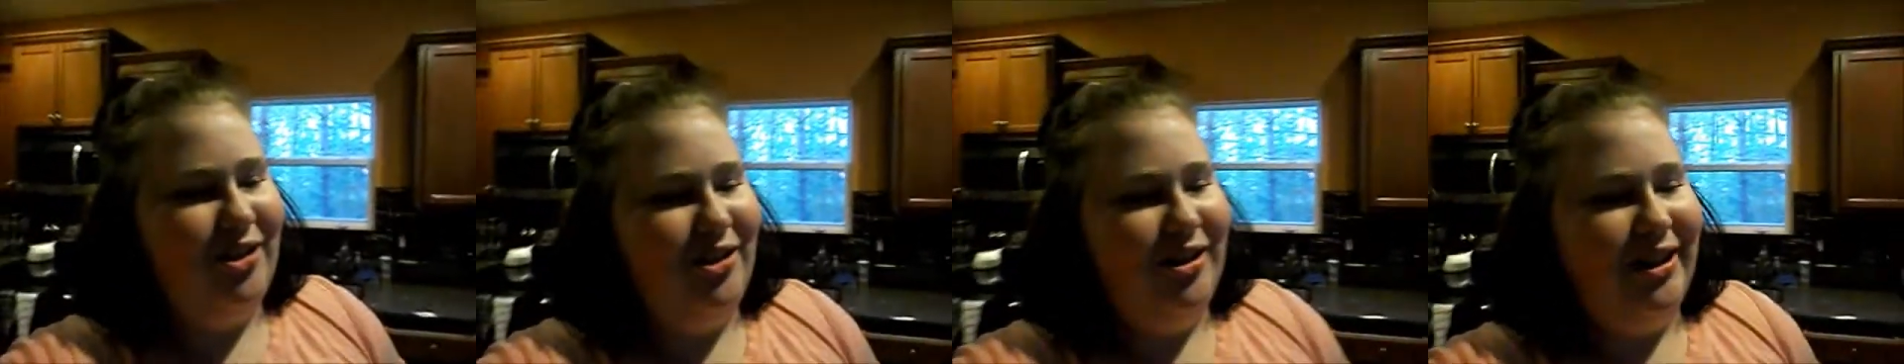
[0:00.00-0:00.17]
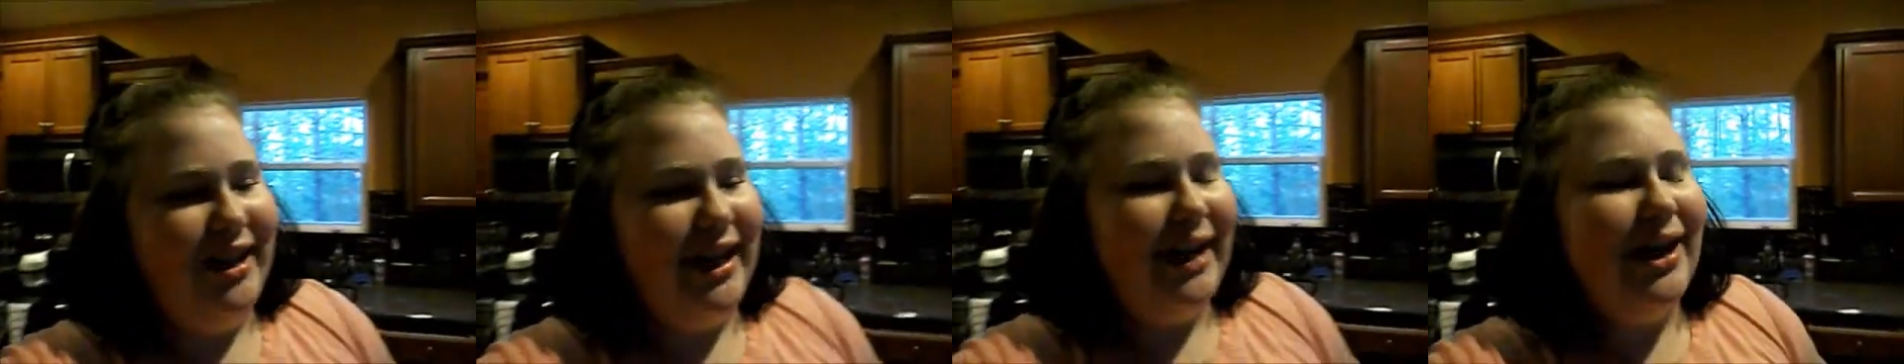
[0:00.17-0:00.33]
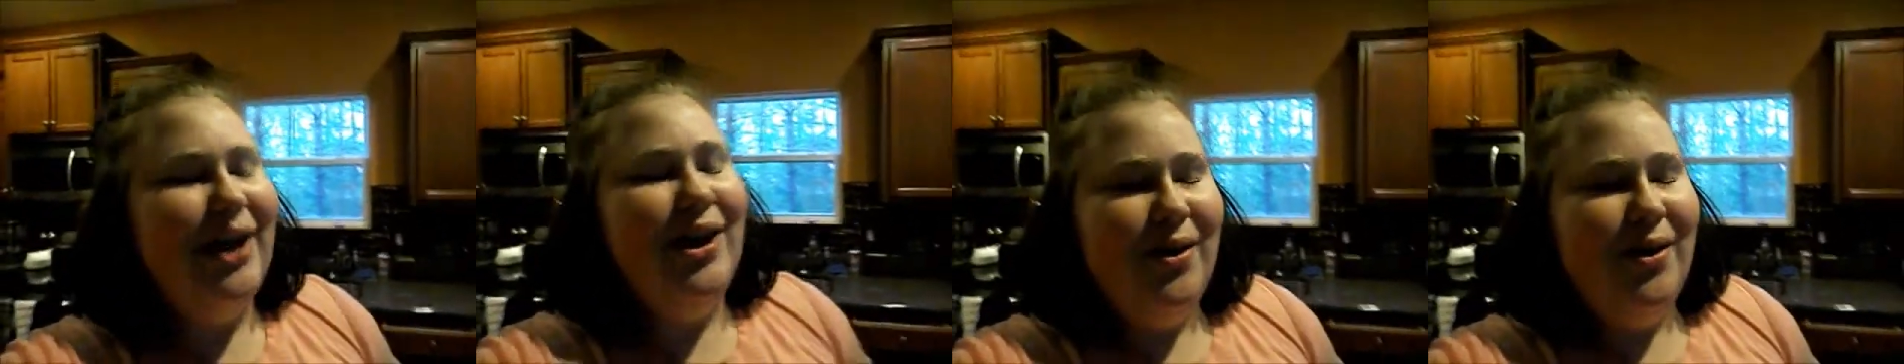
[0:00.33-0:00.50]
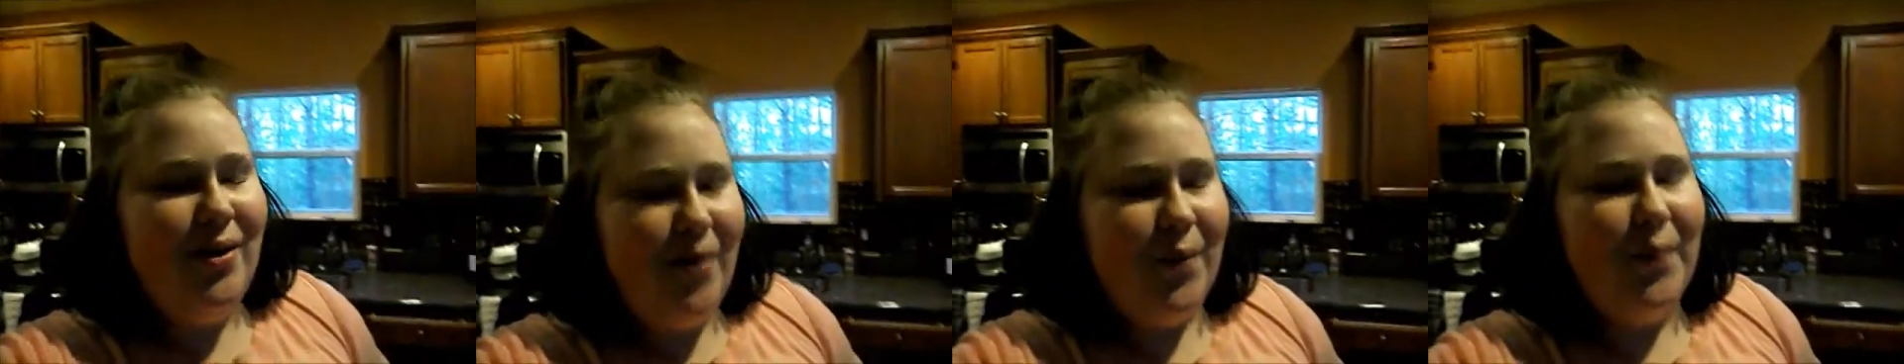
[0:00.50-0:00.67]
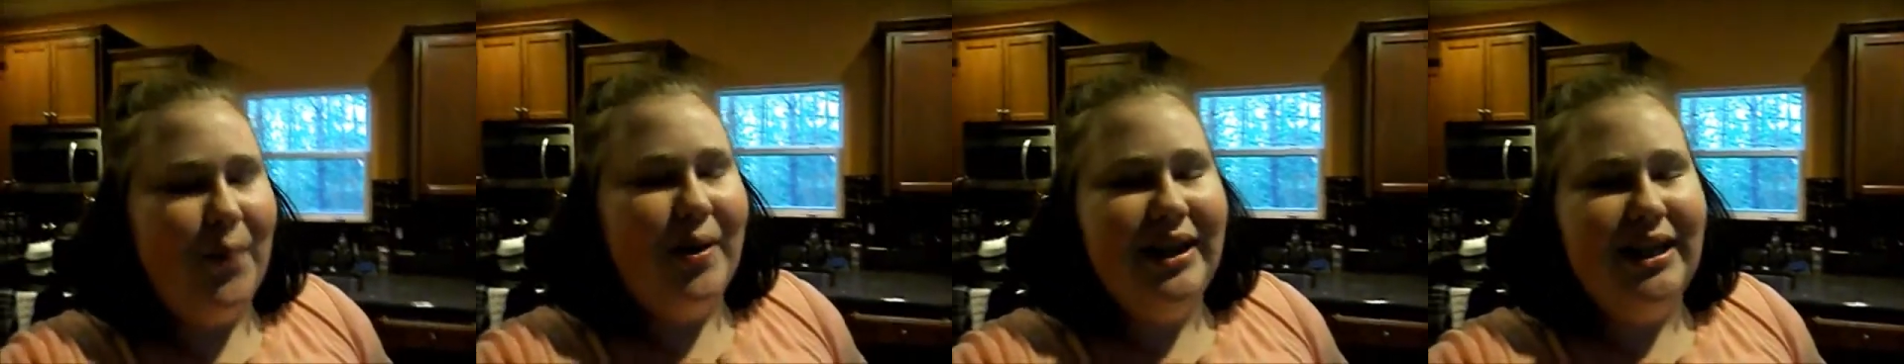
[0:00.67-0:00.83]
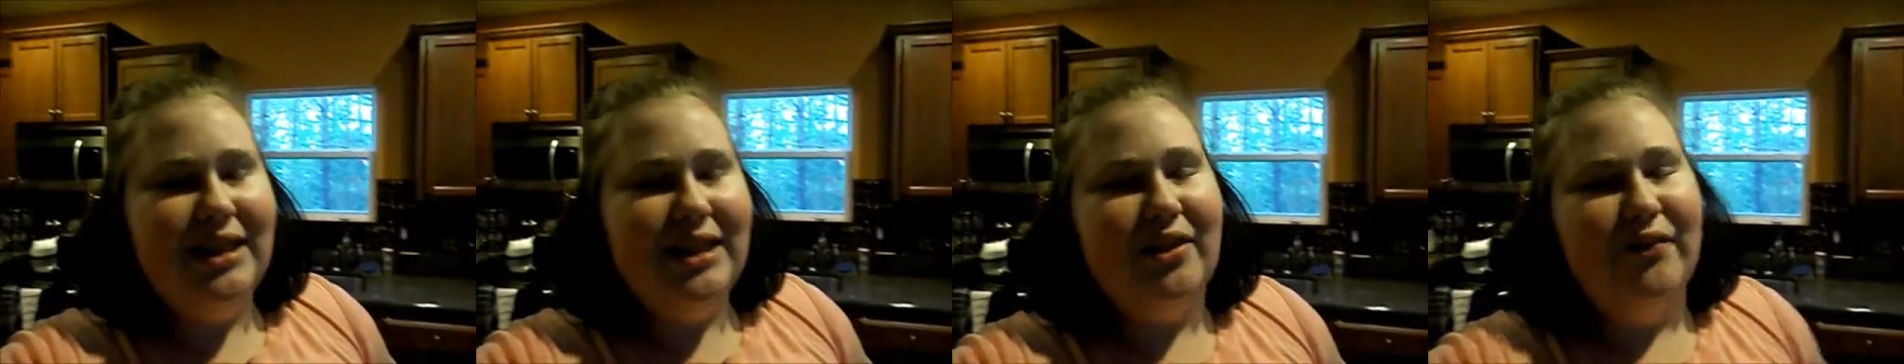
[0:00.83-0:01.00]
They're like,
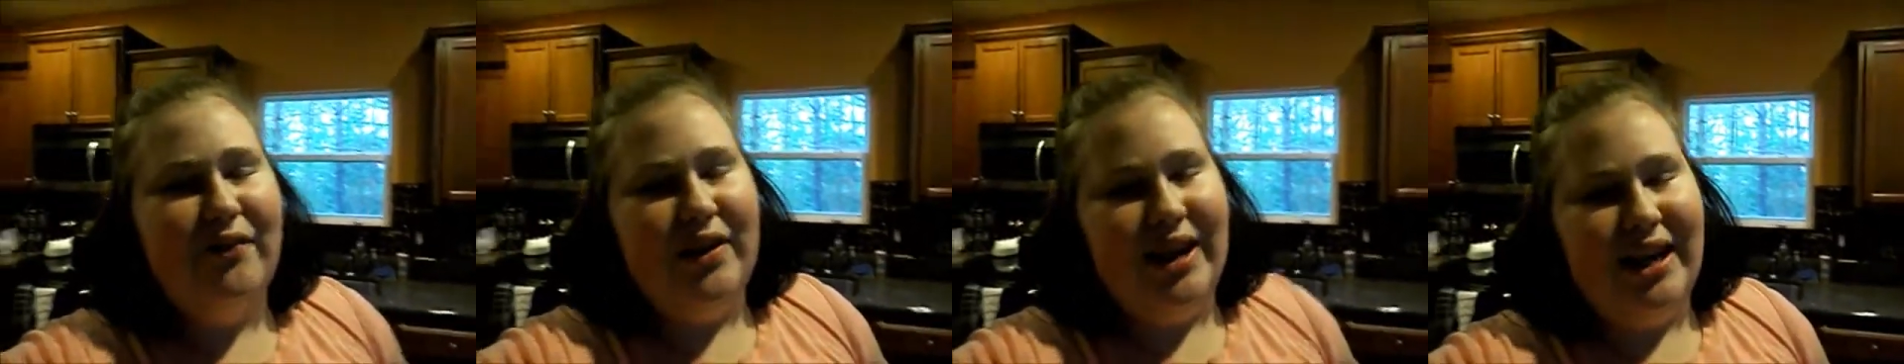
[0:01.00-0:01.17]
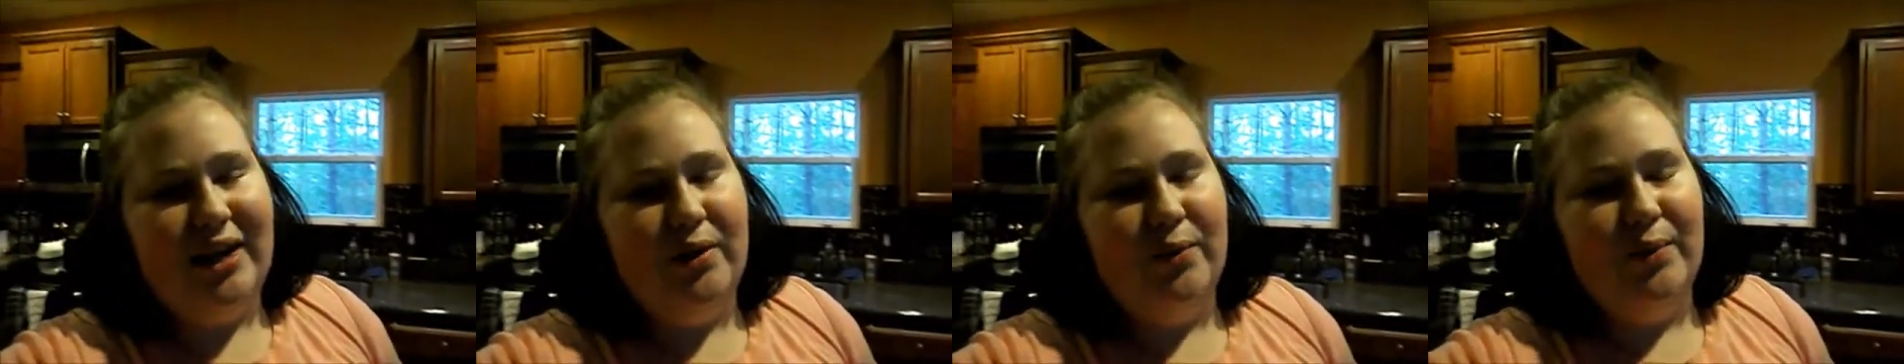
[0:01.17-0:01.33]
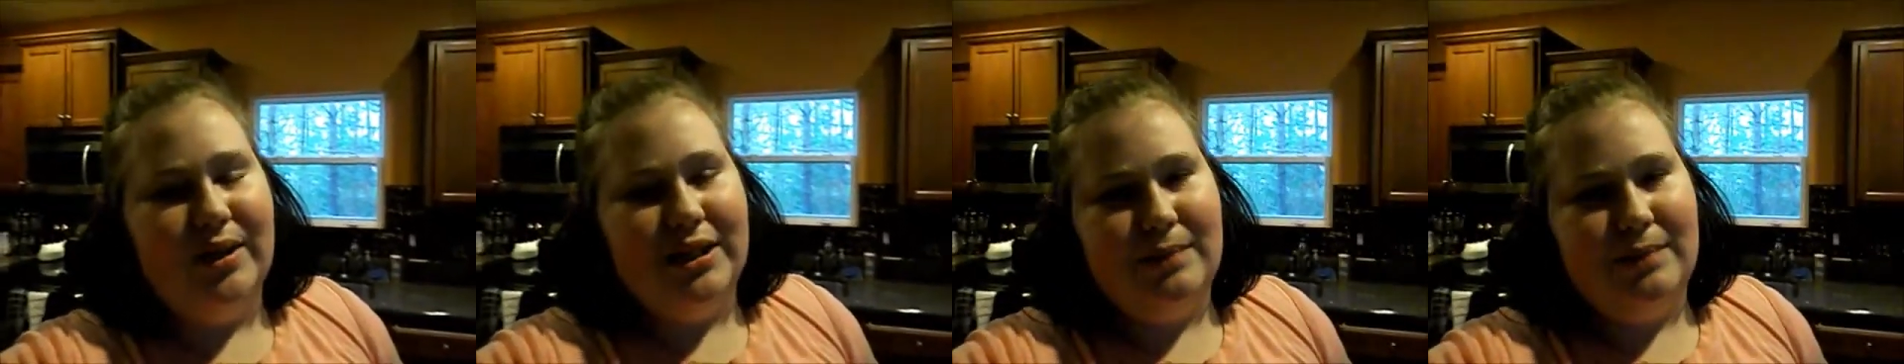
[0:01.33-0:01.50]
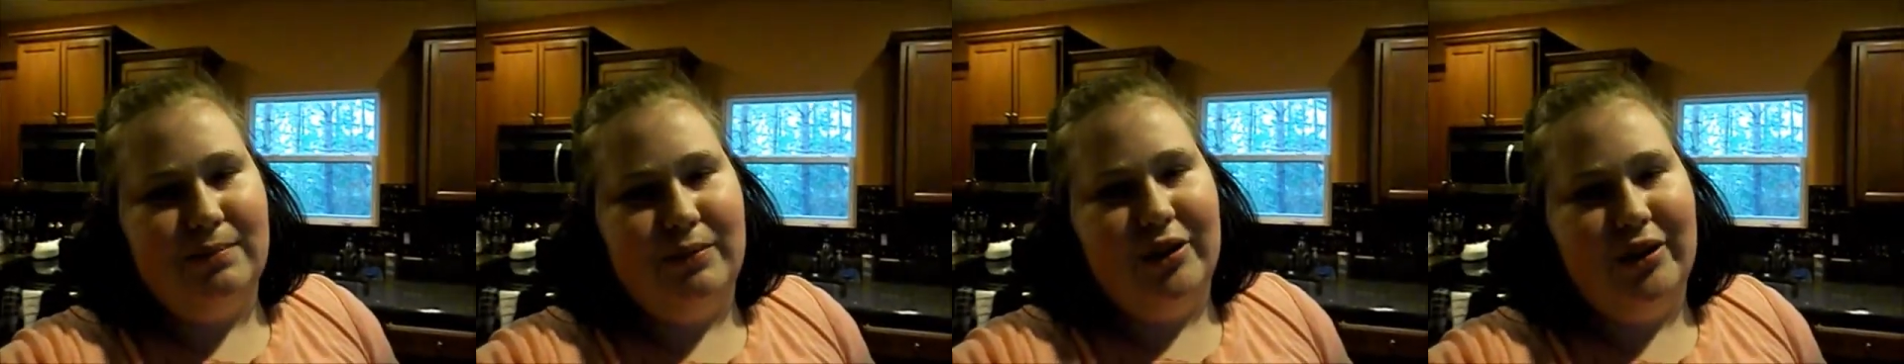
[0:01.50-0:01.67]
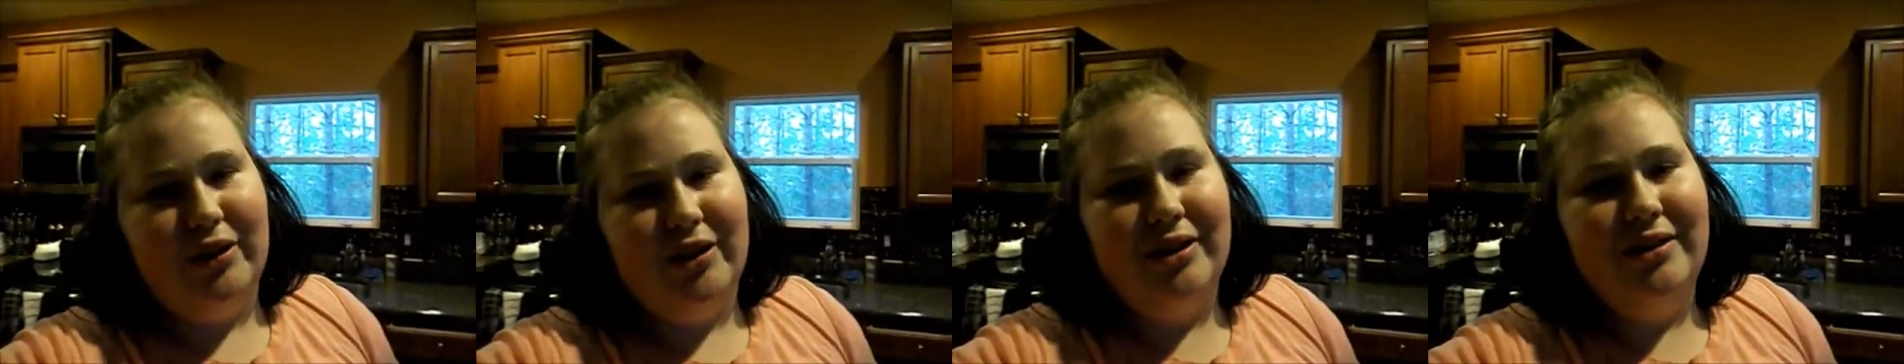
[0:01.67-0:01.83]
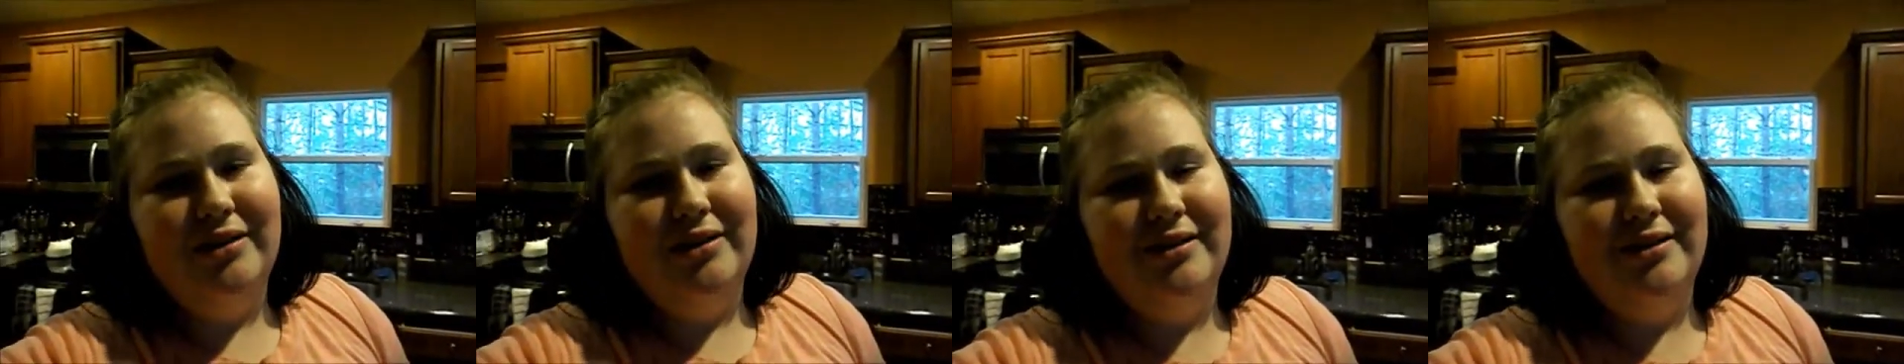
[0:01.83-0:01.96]
we need the vein whisperer.